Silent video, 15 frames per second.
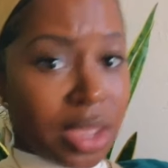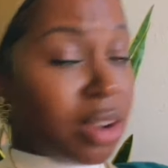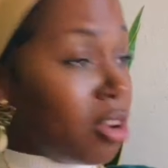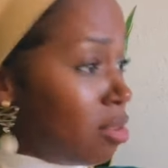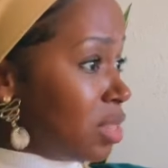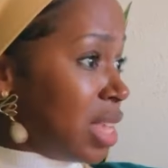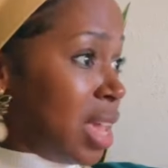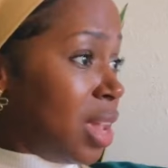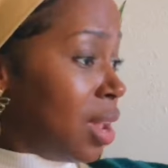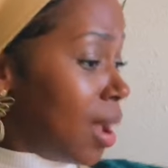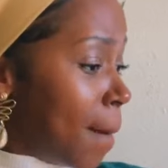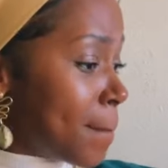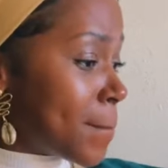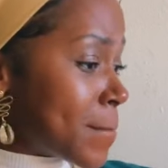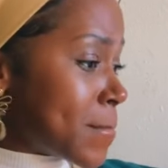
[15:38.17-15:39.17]
You know what I'm
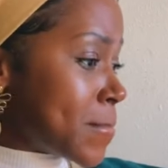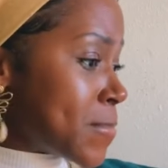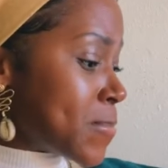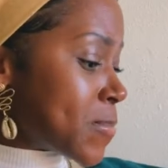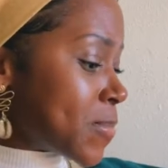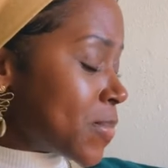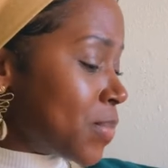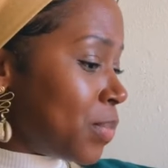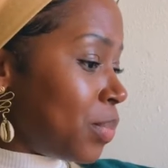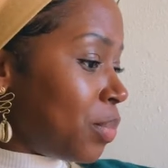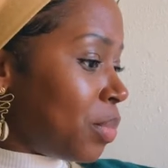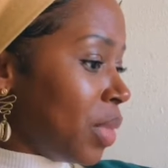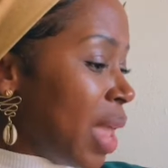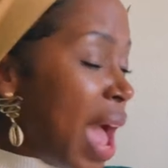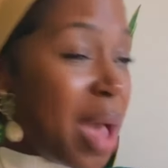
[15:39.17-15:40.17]
saying?
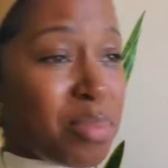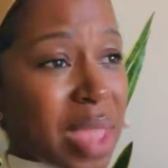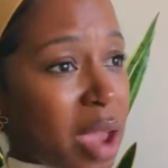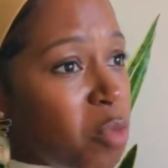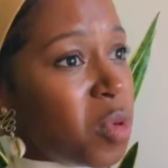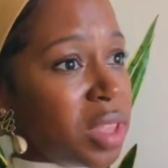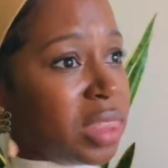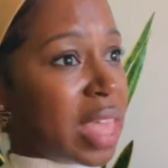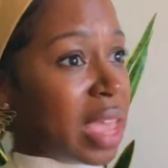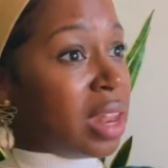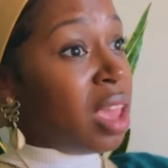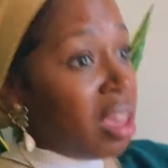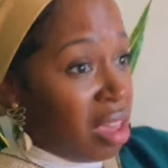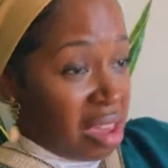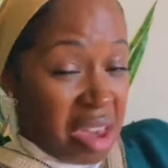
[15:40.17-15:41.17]
I'm not with
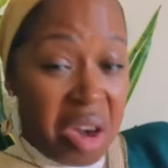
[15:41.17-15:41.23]
that,